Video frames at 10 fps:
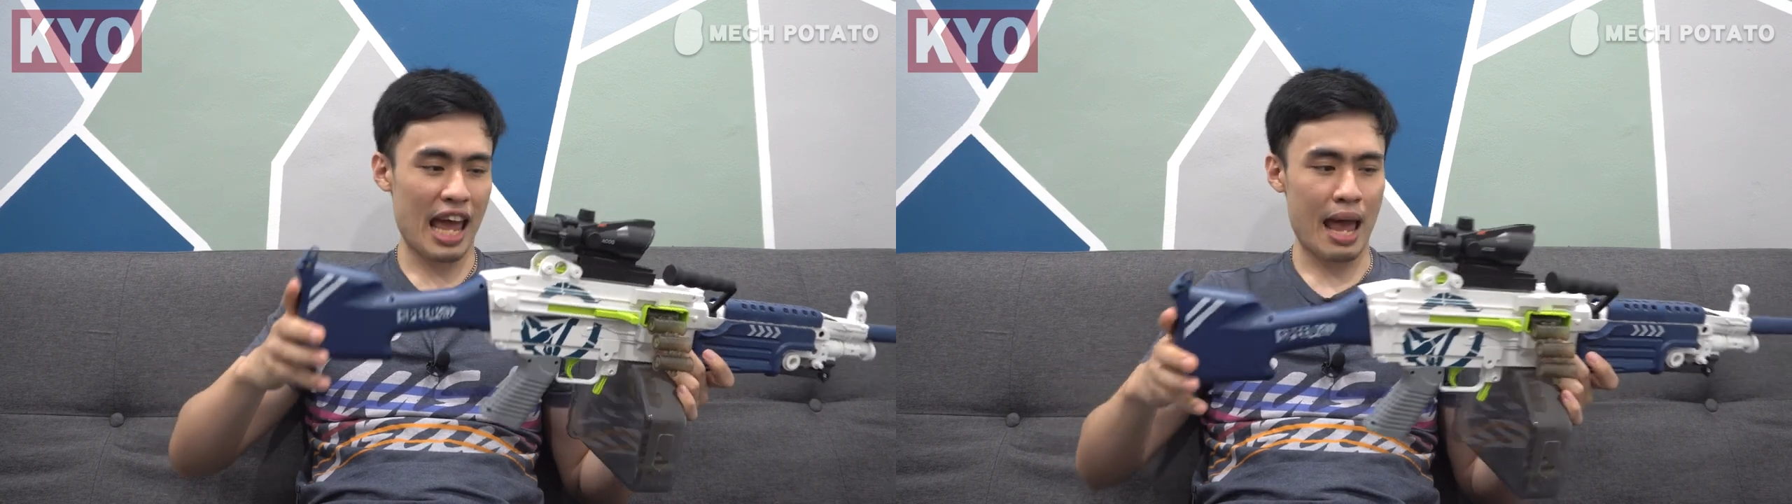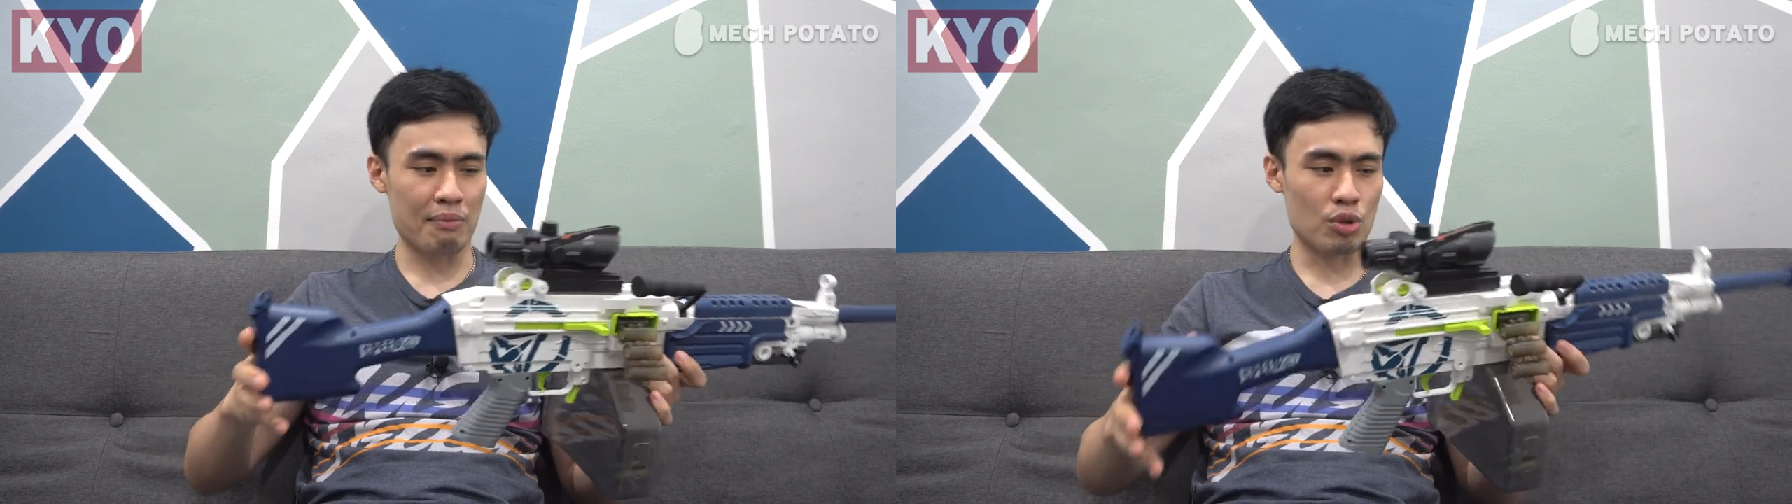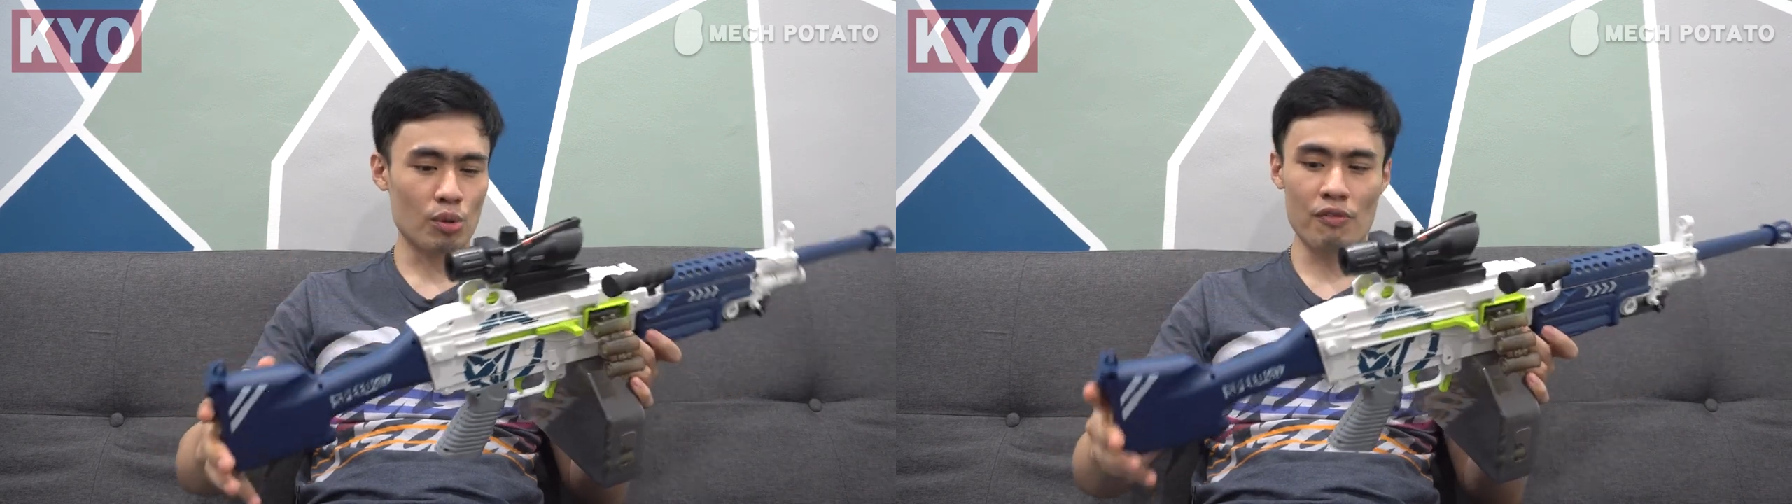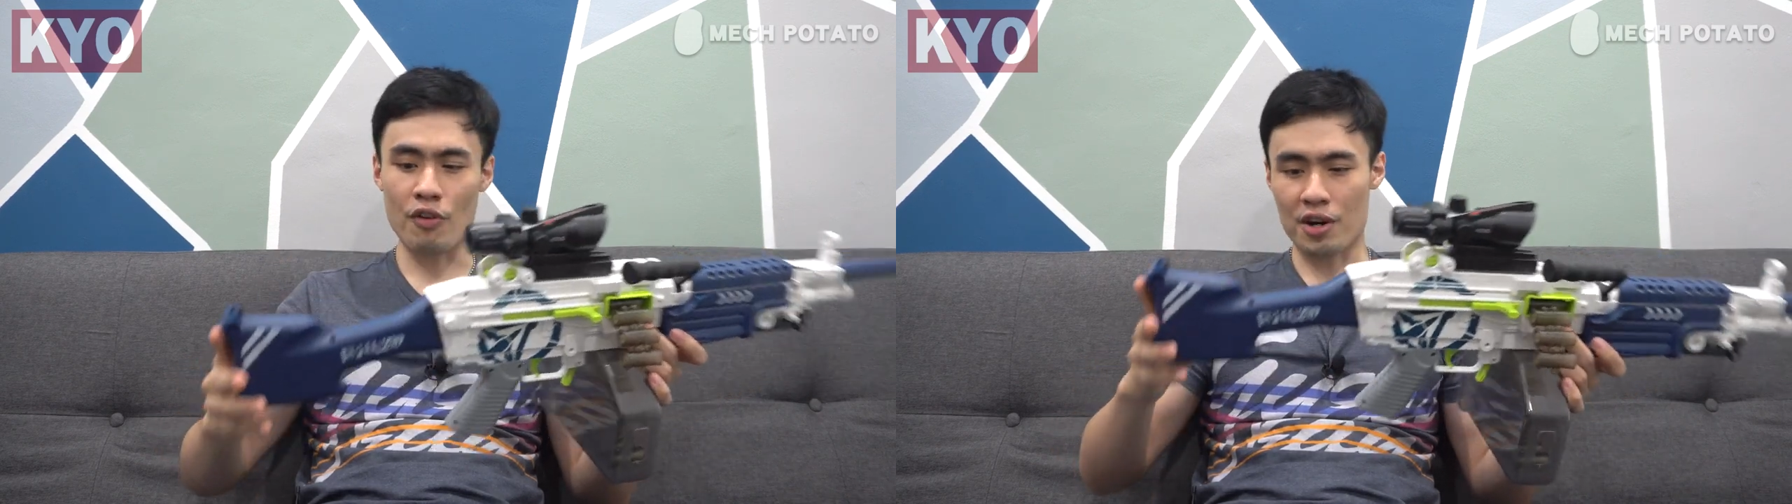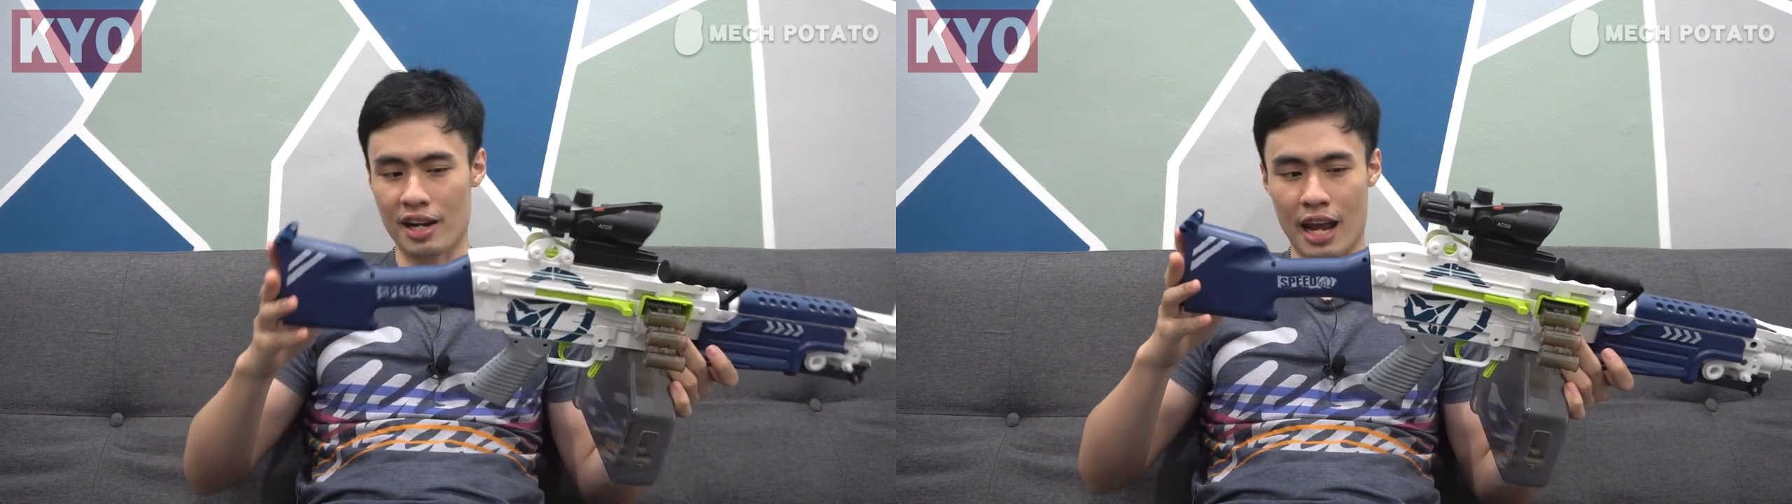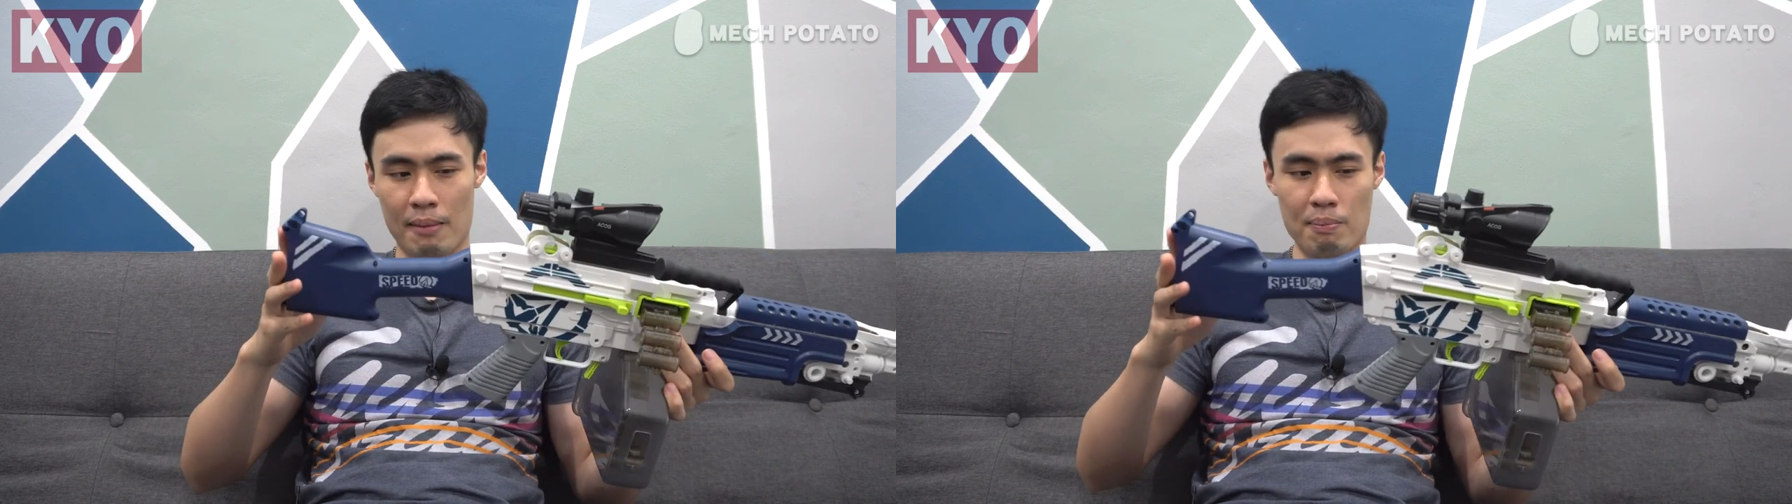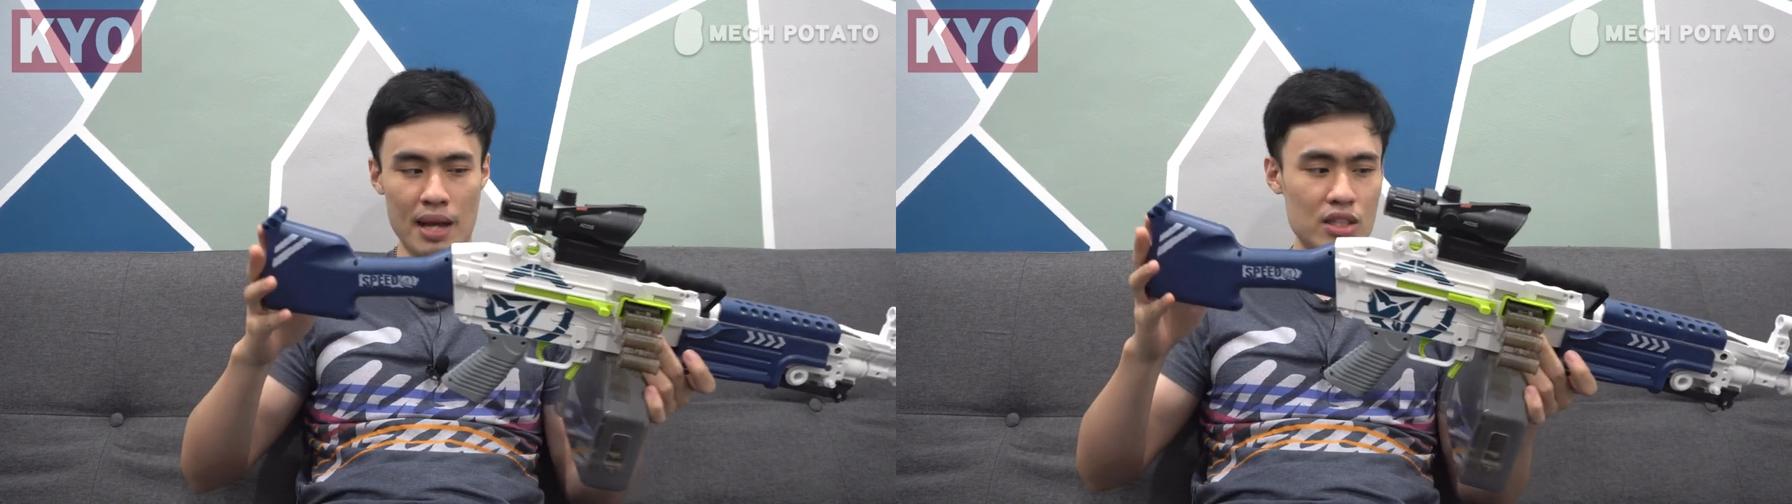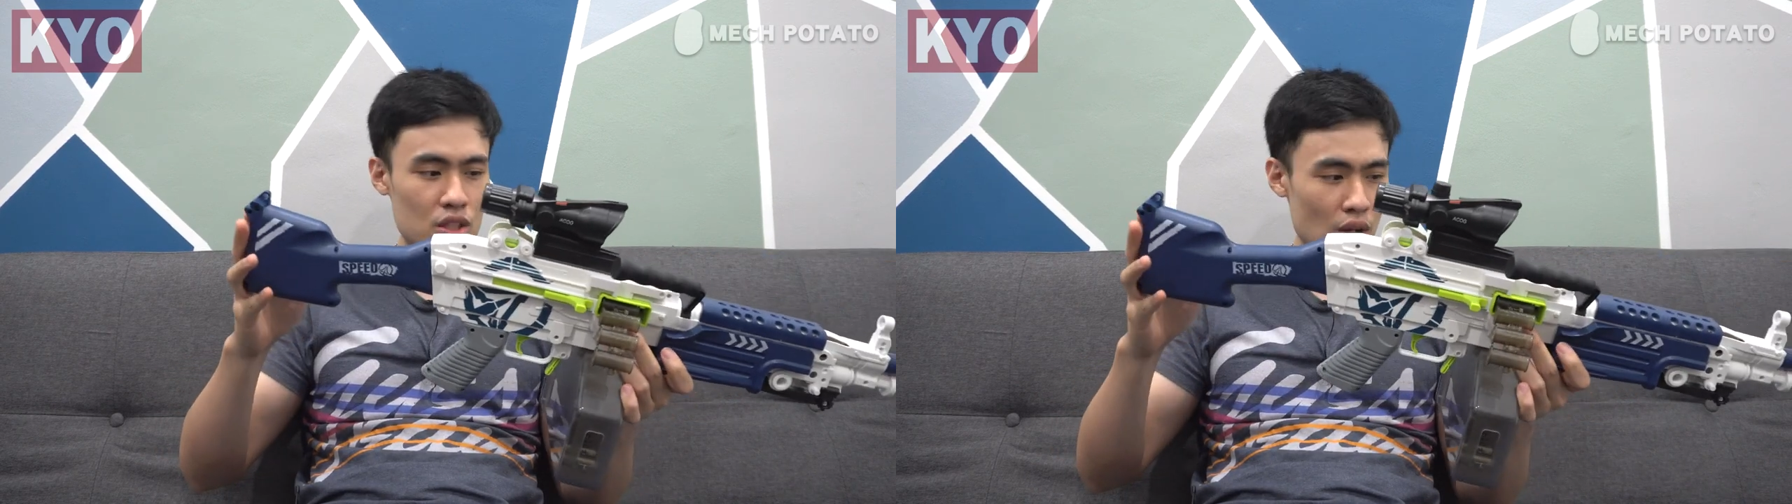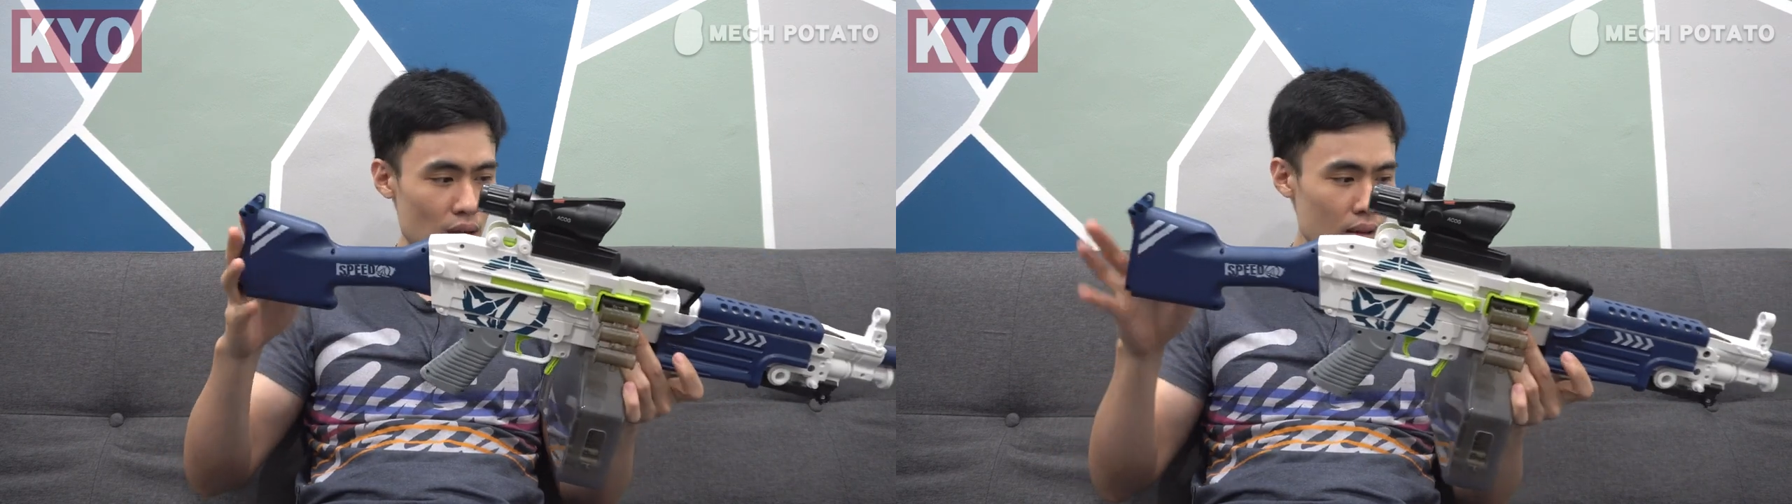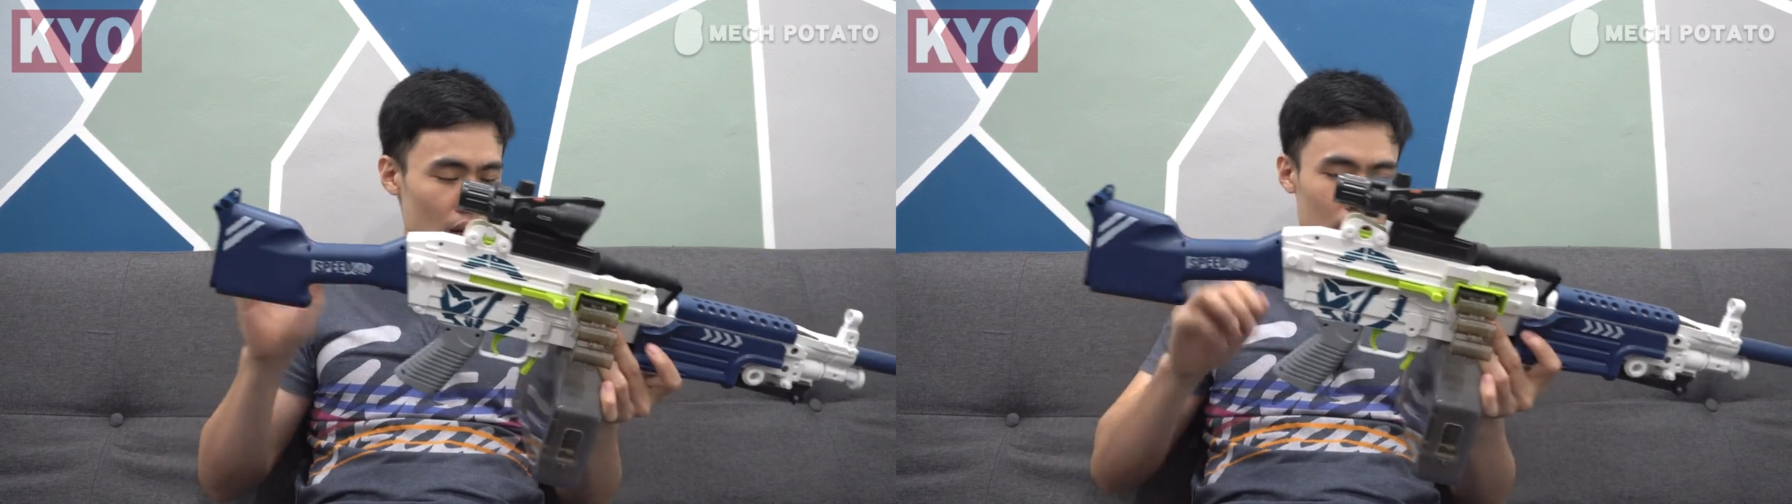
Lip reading: M249 buttstock,